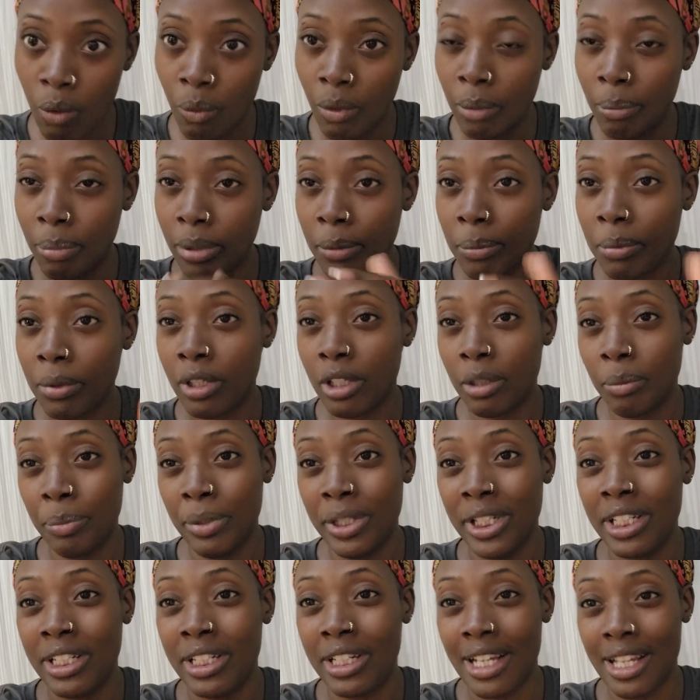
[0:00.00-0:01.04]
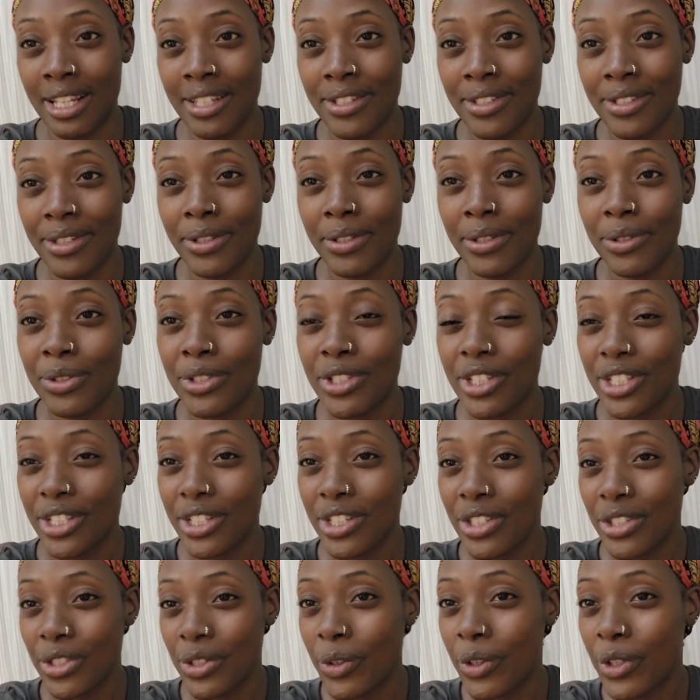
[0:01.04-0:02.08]
when people are being nice to you just
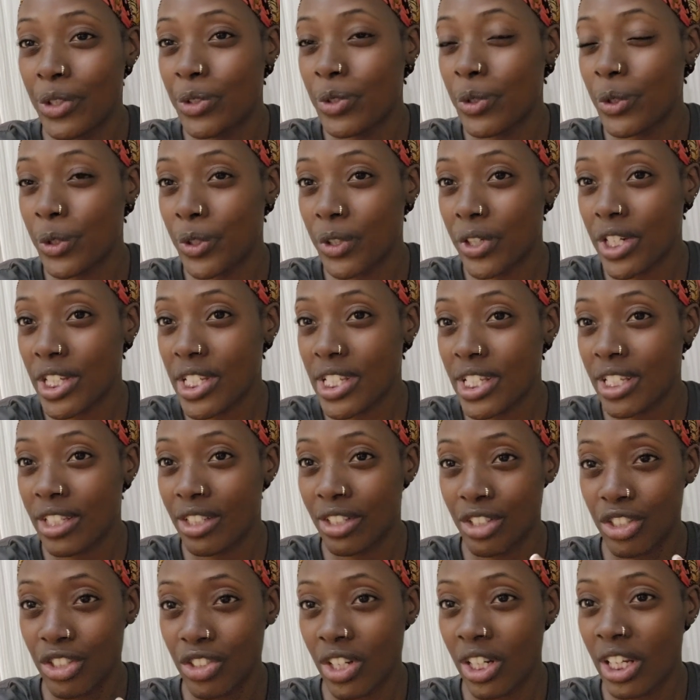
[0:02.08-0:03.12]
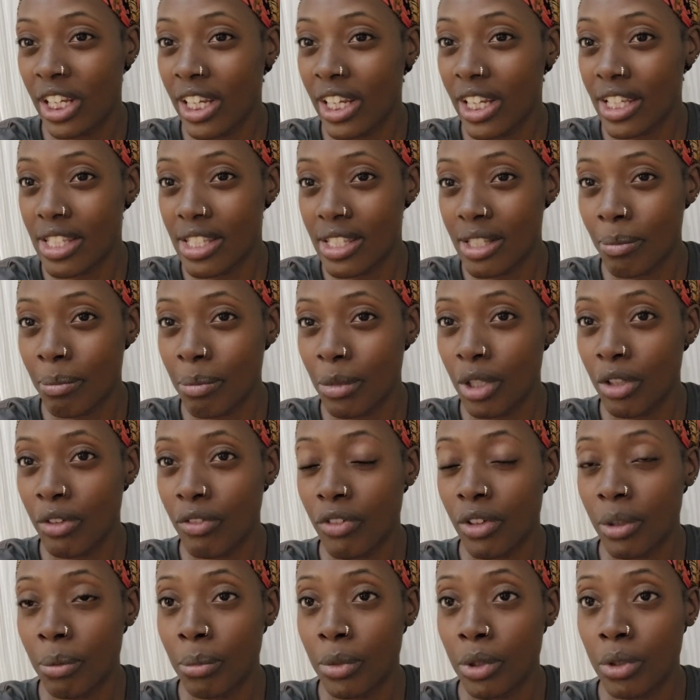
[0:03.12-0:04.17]
because you're a tourist and they're trying to get something
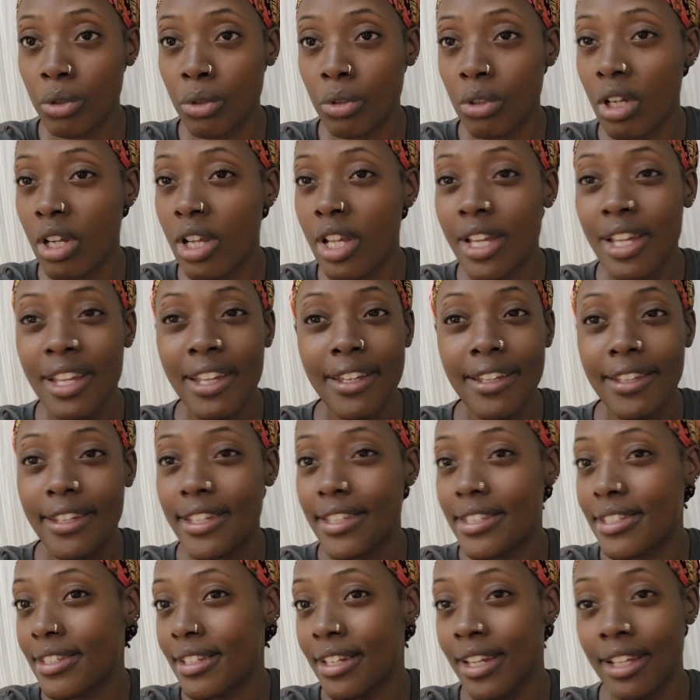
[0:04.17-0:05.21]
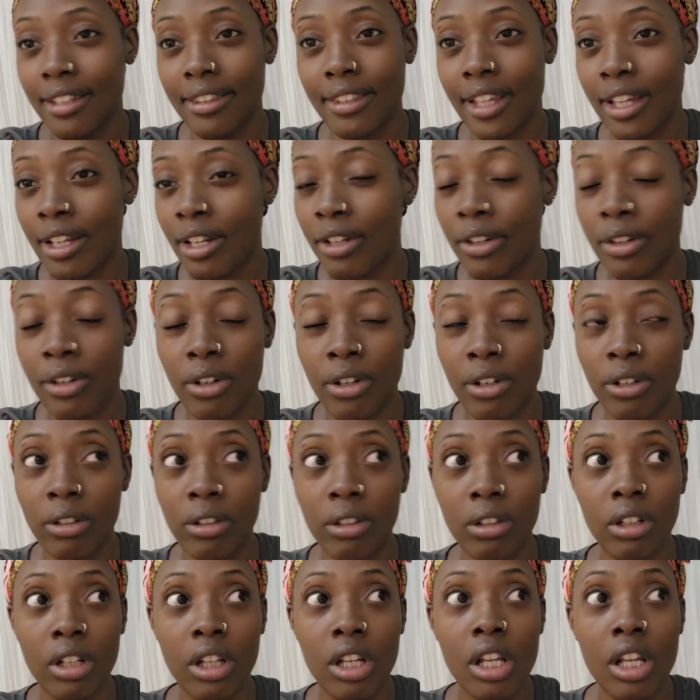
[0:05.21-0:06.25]
from you. It's not that at
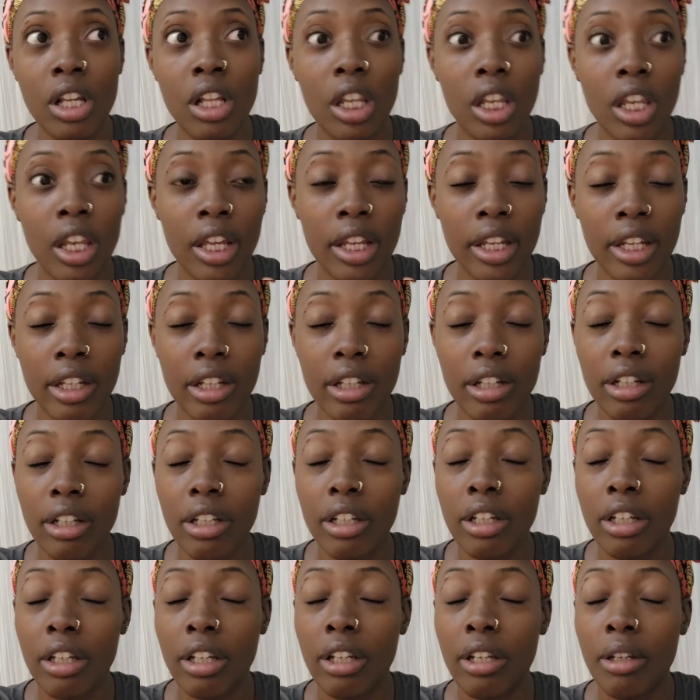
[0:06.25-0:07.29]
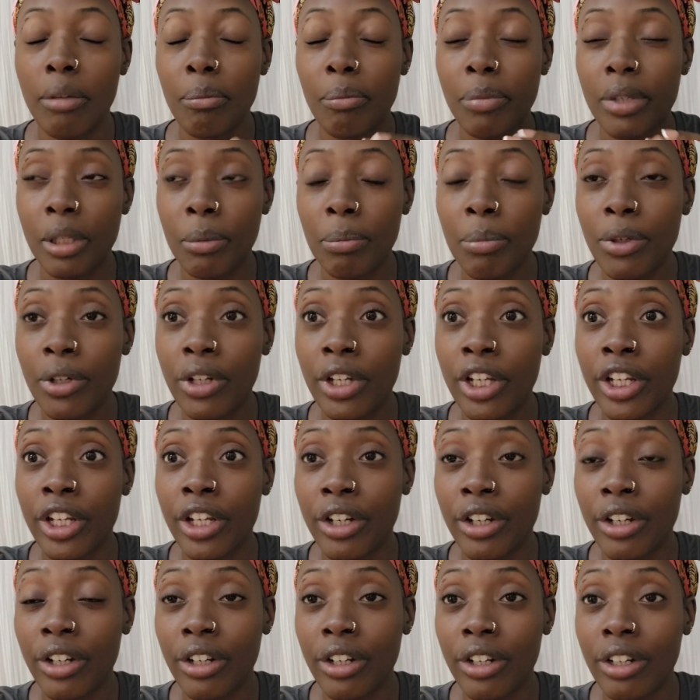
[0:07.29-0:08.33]
all. Like people
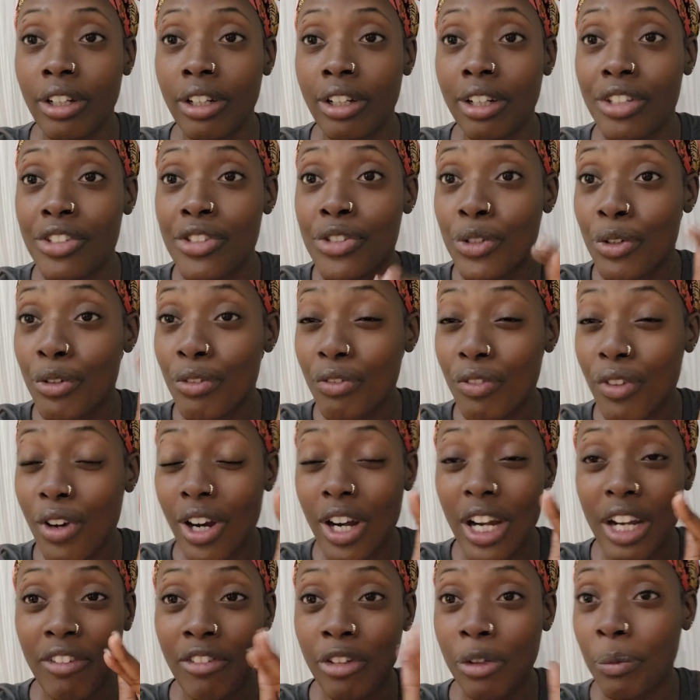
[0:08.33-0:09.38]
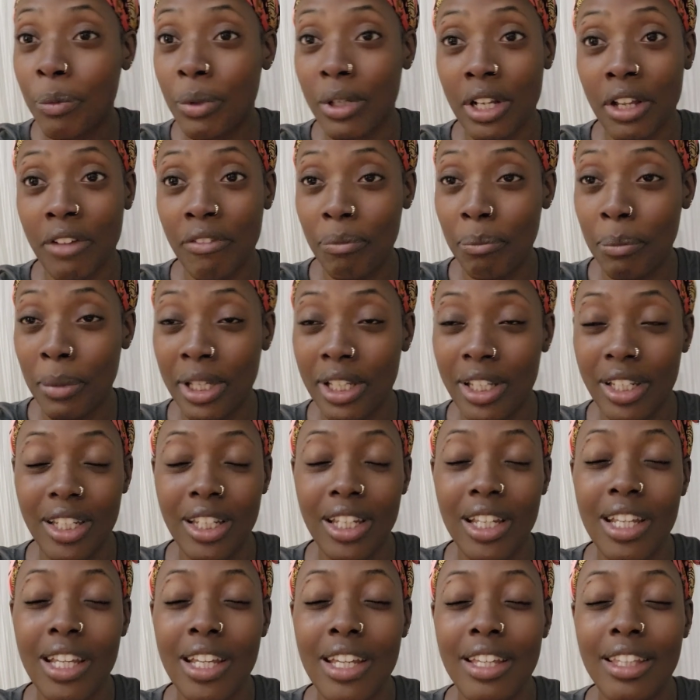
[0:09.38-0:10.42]
here, so far, everyone I've
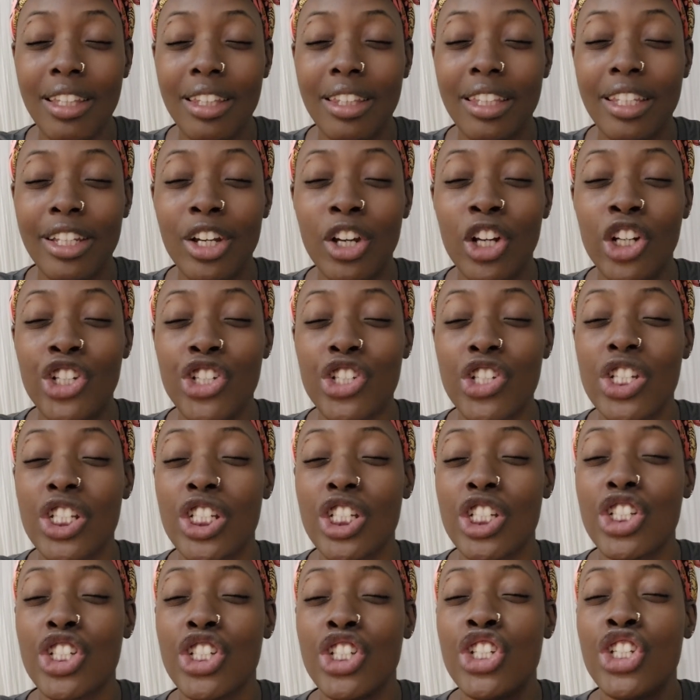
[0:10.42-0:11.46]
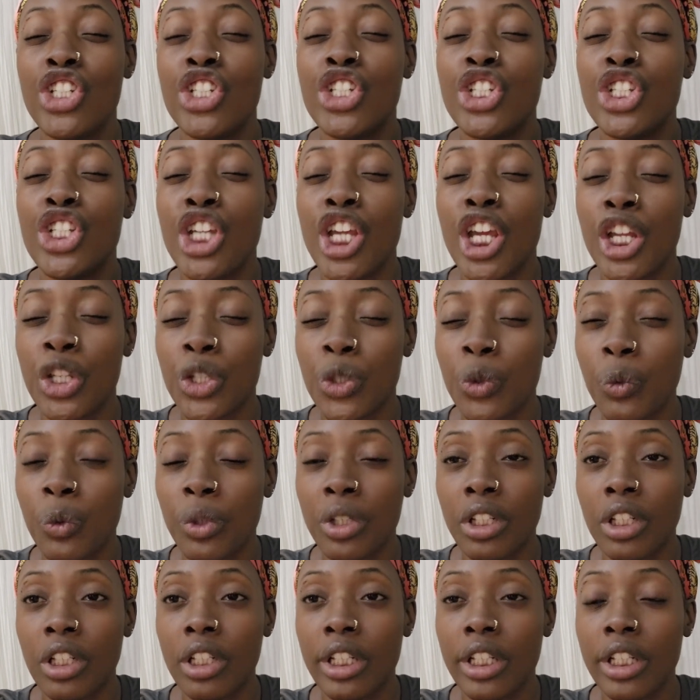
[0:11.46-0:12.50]
met they are just
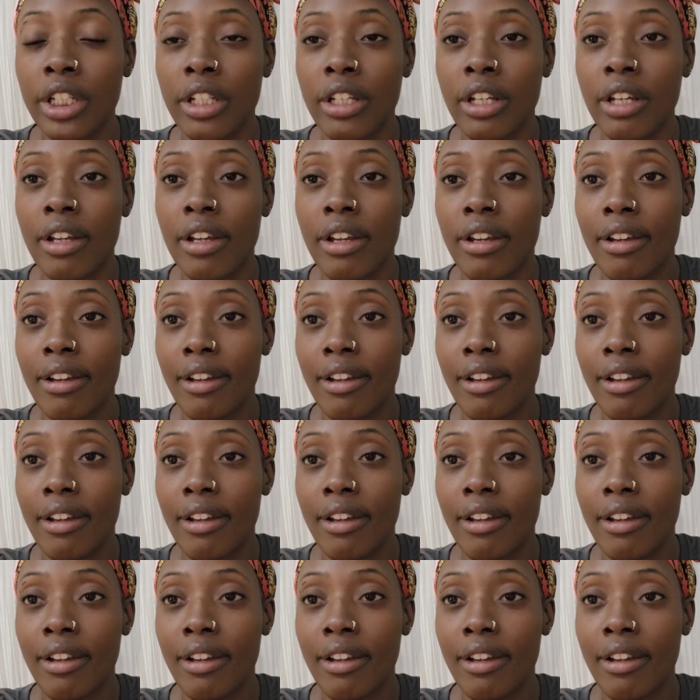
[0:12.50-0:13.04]
genuinely